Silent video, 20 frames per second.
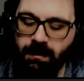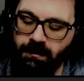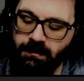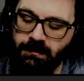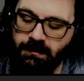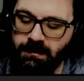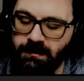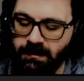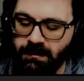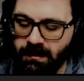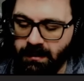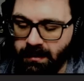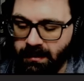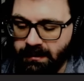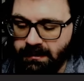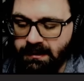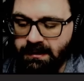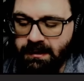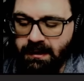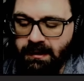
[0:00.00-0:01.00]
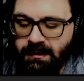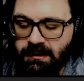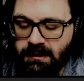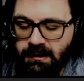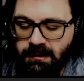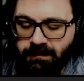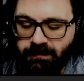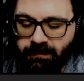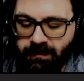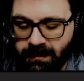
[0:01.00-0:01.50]
I think this is called the
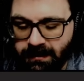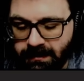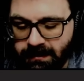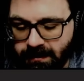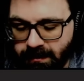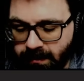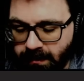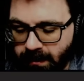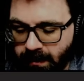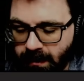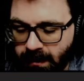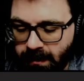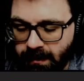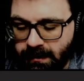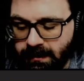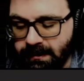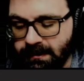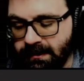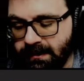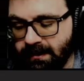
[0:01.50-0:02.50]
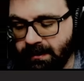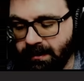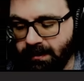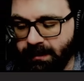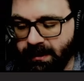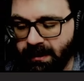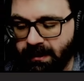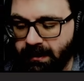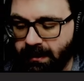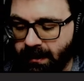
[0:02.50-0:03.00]
Stasis Vest. This is going to
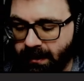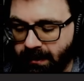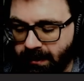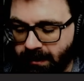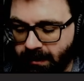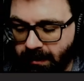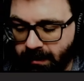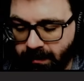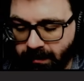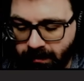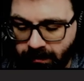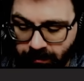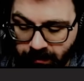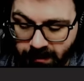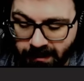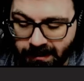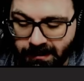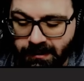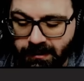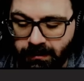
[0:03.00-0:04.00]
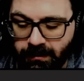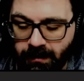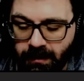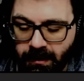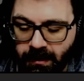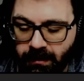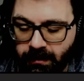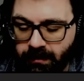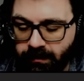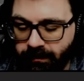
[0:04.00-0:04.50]
be another +2
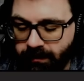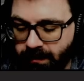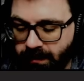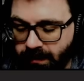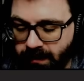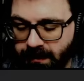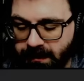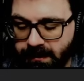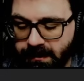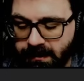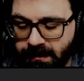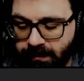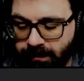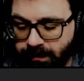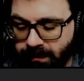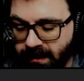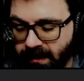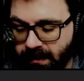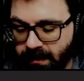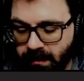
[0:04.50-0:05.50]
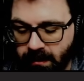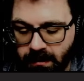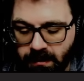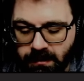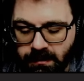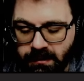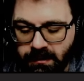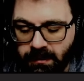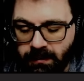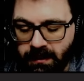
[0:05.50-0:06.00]
health, of course, but it
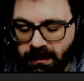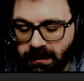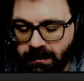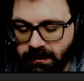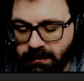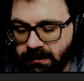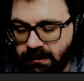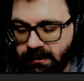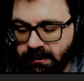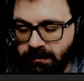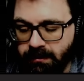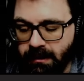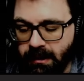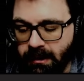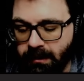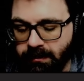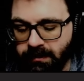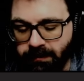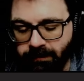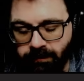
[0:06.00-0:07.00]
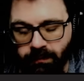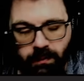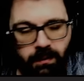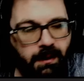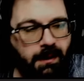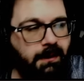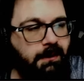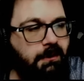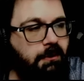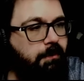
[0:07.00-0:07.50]
also heals you up to 4
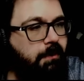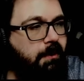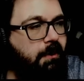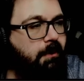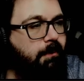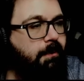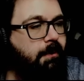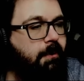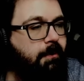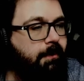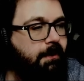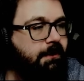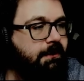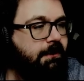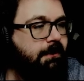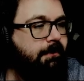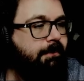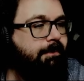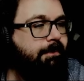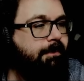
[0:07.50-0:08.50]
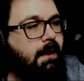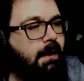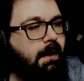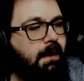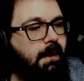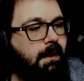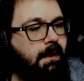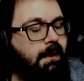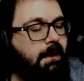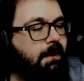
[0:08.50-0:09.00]
HP per mission.
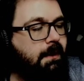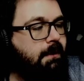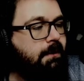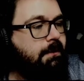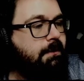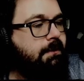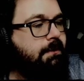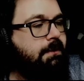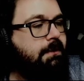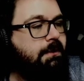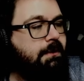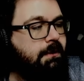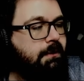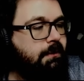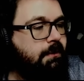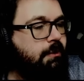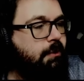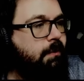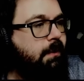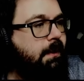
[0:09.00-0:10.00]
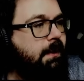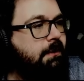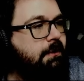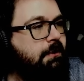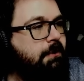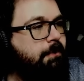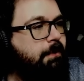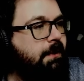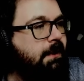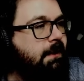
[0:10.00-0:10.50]
Heals 2
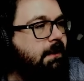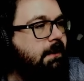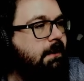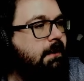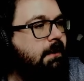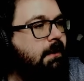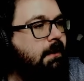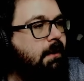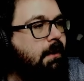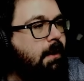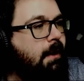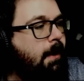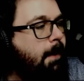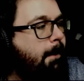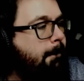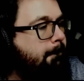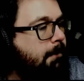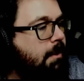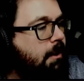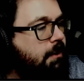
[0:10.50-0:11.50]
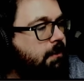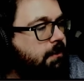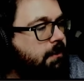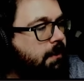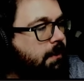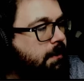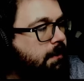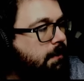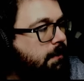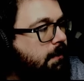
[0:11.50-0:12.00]
HP per
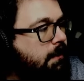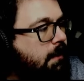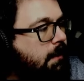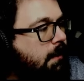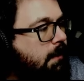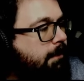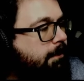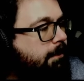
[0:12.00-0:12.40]
turn.